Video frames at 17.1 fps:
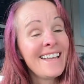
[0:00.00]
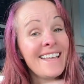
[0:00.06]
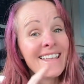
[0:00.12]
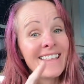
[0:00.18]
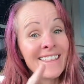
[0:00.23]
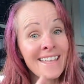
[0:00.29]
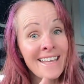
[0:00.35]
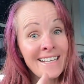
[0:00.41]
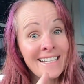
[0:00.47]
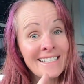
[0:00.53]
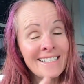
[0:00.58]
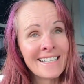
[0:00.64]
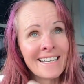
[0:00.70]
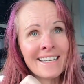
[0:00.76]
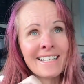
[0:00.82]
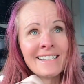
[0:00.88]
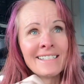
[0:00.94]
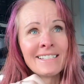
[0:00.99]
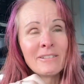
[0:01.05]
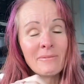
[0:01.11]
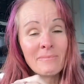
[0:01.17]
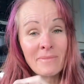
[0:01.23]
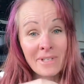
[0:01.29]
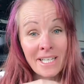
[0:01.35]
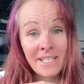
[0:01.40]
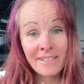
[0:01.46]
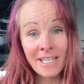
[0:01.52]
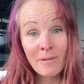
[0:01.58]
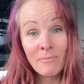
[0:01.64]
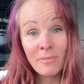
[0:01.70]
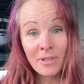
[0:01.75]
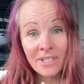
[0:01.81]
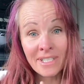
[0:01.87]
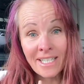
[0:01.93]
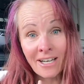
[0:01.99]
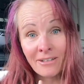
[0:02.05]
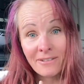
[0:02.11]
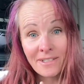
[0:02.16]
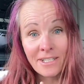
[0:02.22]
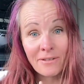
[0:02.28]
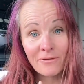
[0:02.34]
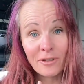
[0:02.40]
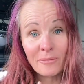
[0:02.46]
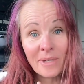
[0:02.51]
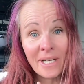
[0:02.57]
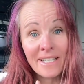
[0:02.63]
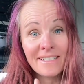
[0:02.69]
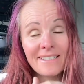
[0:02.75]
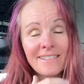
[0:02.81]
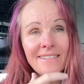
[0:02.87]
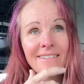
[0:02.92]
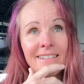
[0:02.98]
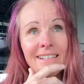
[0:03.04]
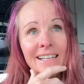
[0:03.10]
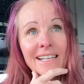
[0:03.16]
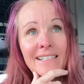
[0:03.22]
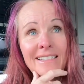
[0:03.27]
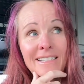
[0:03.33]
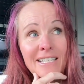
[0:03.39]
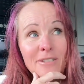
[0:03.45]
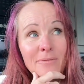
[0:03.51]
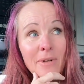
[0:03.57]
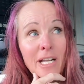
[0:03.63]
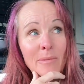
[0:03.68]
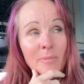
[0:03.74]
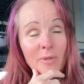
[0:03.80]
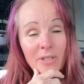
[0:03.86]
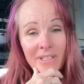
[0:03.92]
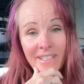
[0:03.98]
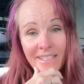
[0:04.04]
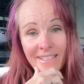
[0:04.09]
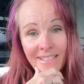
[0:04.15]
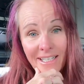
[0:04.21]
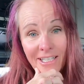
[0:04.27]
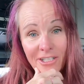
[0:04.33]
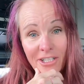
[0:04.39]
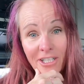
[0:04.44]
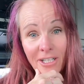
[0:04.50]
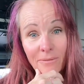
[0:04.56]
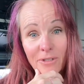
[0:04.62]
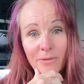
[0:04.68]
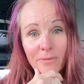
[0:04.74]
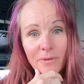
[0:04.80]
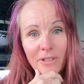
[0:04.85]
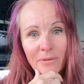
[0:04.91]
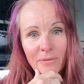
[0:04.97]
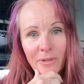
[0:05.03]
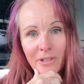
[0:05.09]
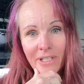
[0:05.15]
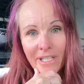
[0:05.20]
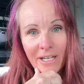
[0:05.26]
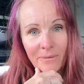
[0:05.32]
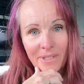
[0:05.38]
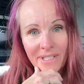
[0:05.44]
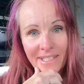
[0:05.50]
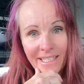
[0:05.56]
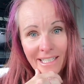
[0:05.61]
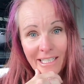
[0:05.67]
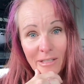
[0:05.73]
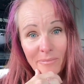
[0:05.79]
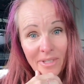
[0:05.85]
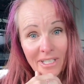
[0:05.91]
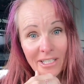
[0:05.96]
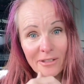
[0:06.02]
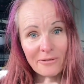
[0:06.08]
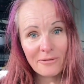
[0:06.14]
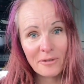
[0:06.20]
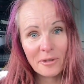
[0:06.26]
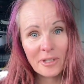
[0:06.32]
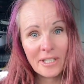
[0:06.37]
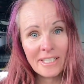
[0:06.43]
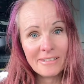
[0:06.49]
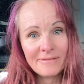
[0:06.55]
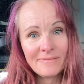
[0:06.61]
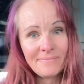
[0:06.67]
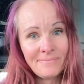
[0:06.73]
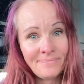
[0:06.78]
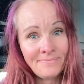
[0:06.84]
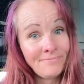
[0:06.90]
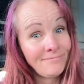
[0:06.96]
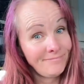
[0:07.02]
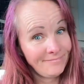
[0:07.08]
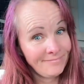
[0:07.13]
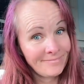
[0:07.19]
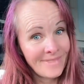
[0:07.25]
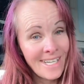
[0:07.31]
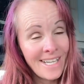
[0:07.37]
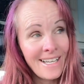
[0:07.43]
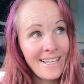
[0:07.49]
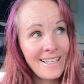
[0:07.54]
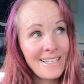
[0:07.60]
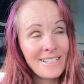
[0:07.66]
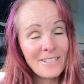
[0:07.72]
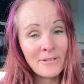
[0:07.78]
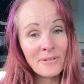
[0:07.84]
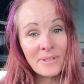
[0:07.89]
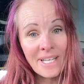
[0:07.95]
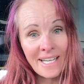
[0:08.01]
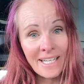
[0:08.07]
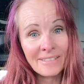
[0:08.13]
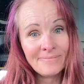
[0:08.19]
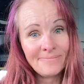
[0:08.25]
Then he says, because I'm booked out several months, he says, when I booked this session, I was really worried I wasn't going to be here for it. So yeah.